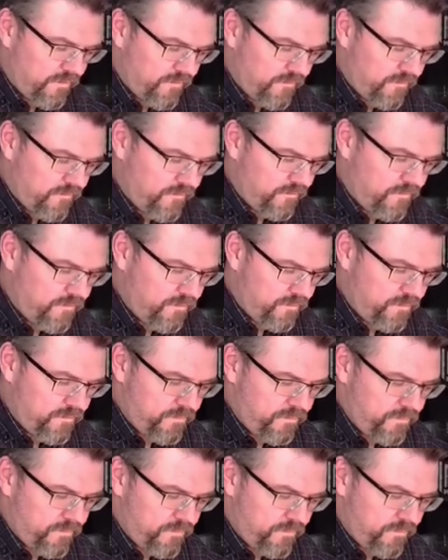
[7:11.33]

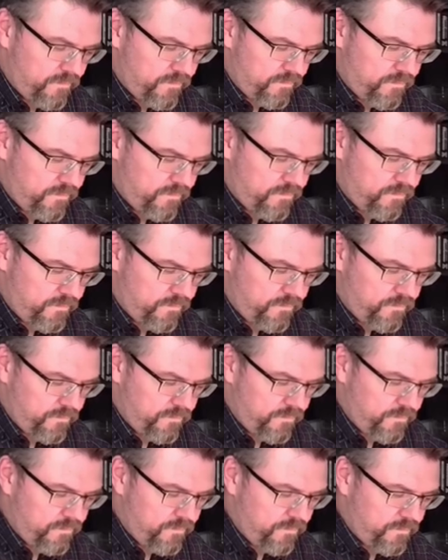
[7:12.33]

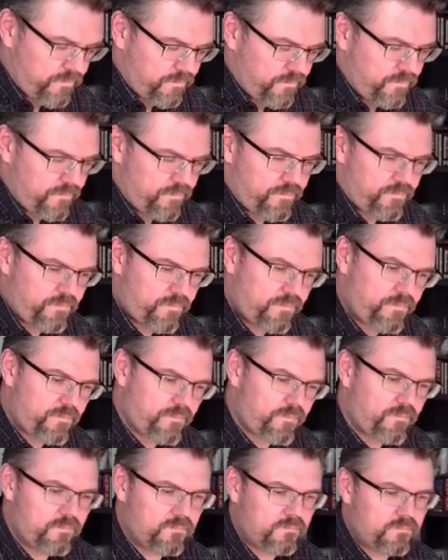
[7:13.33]

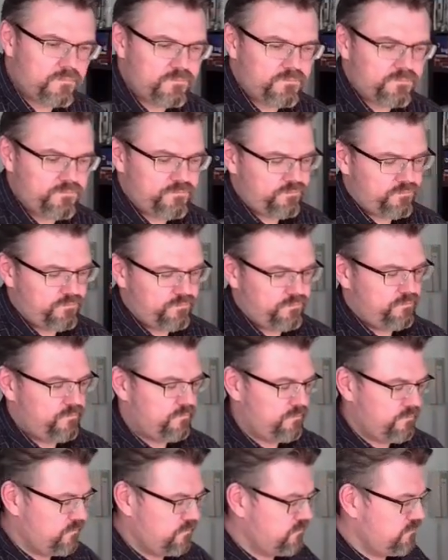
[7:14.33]

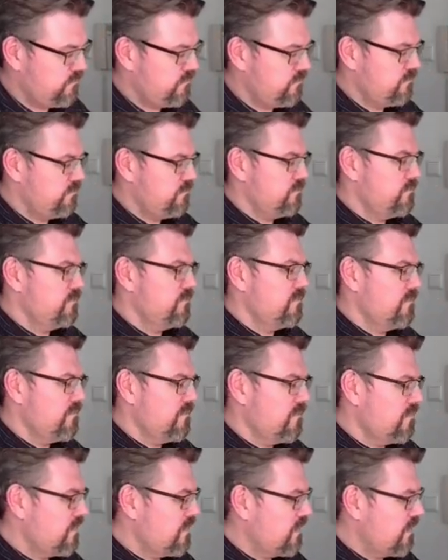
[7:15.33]

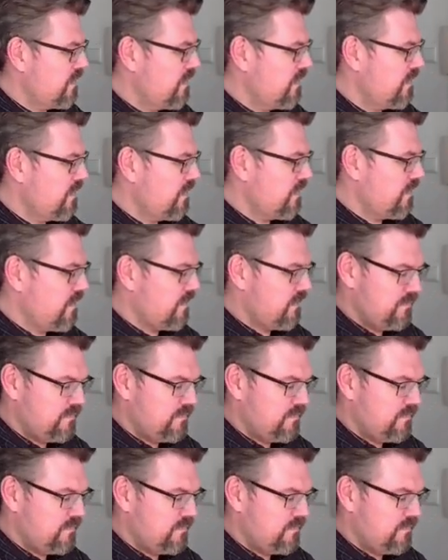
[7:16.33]
Nobody speaks.